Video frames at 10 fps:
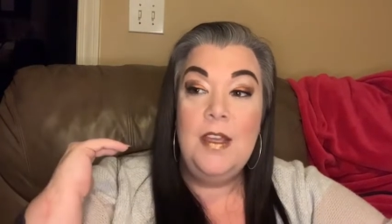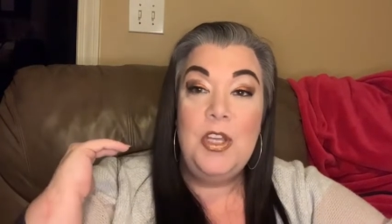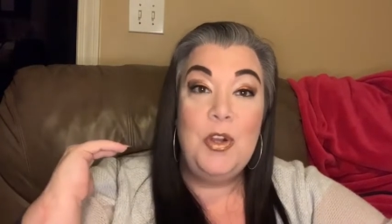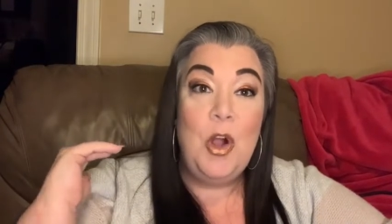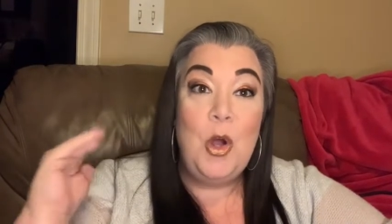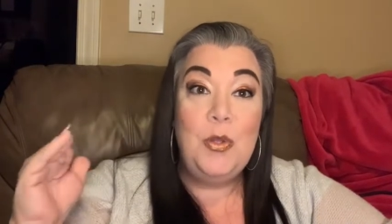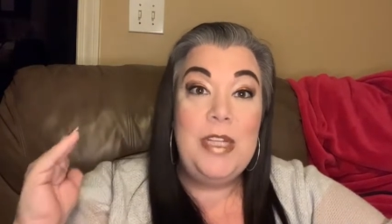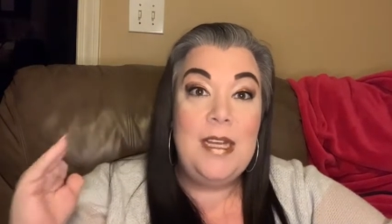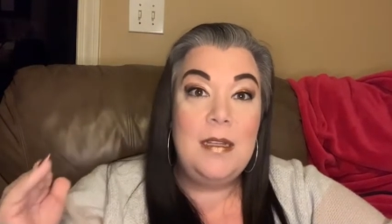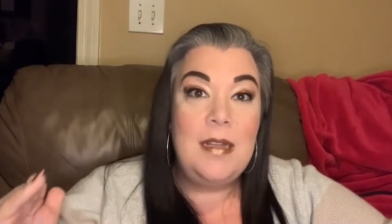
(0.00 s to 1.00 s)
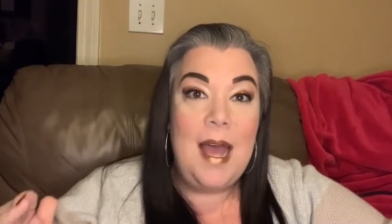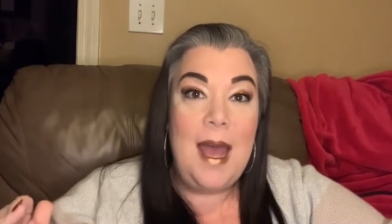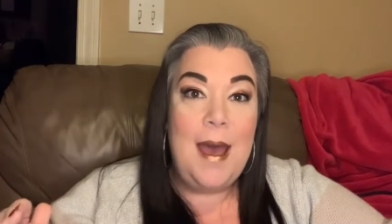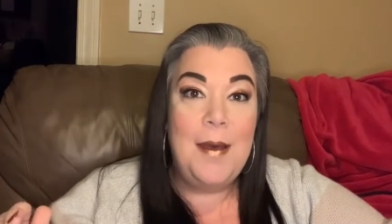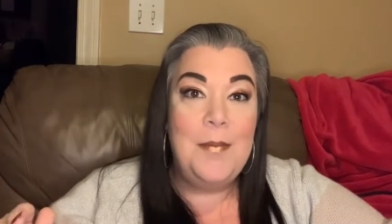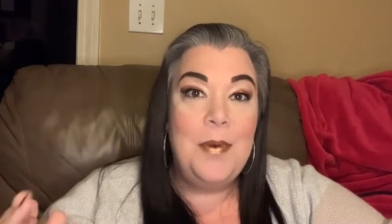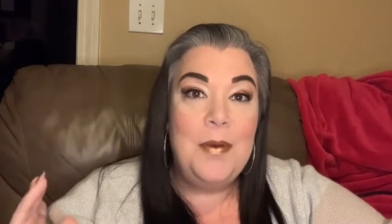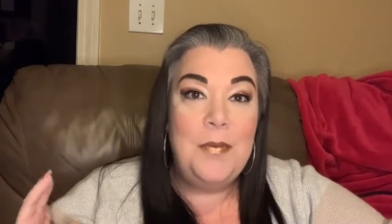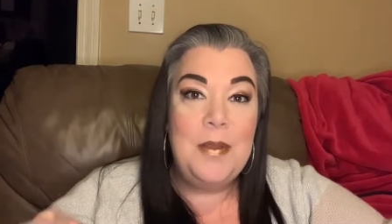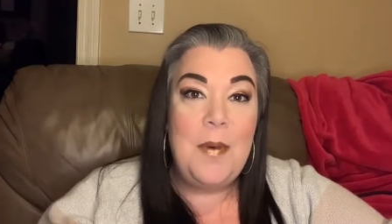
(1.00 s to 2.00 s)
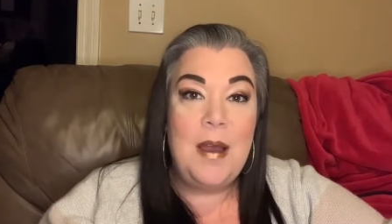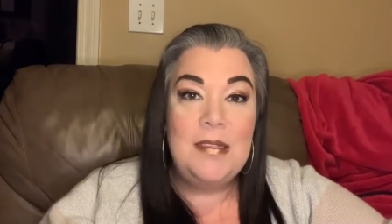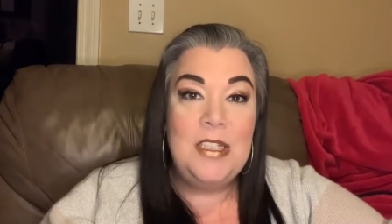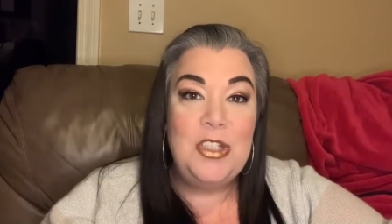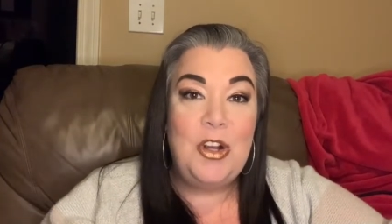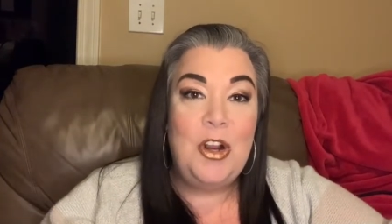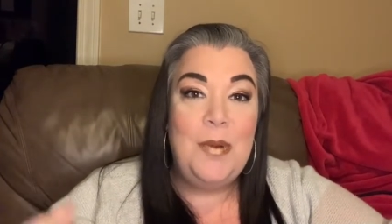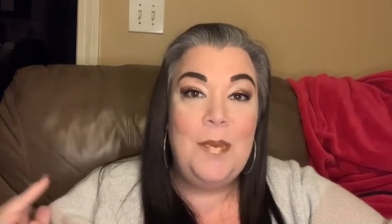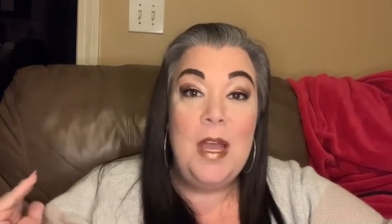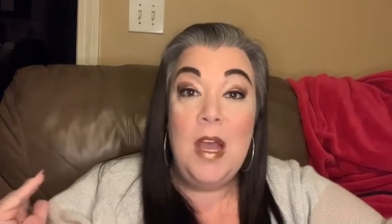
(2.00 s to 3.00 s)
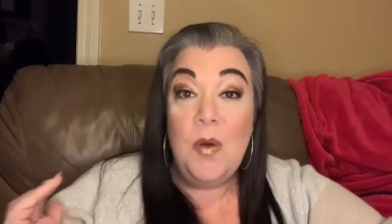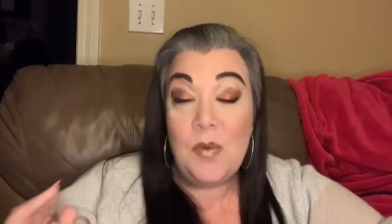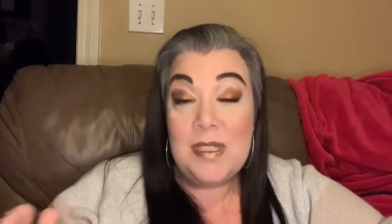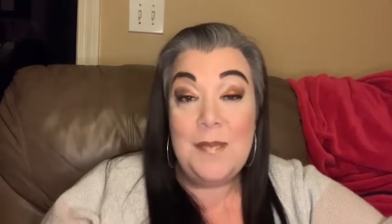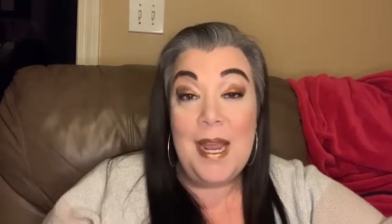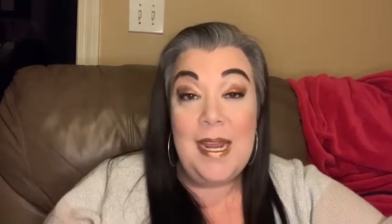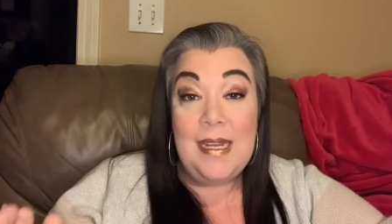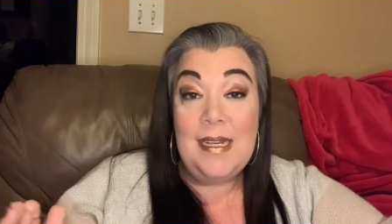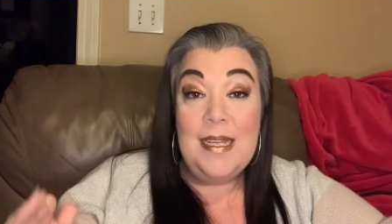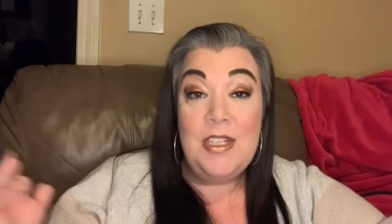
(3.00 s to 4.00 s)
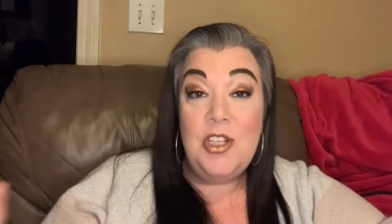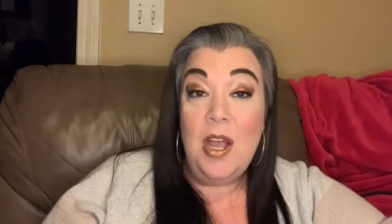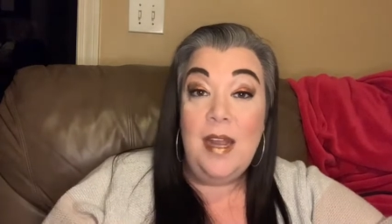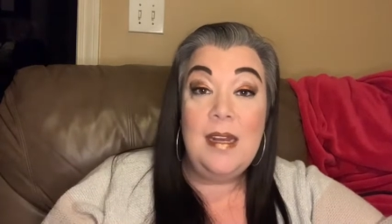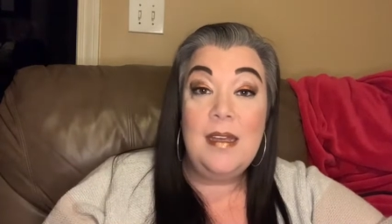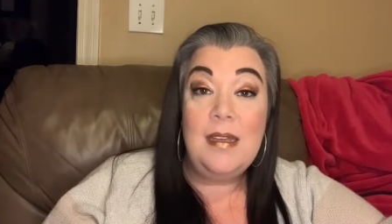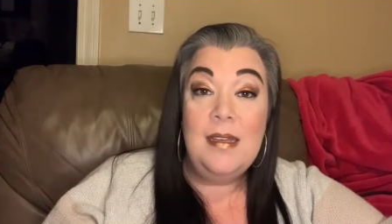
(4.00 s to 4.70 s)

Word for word: your only collab with BoxyCharm was made in China.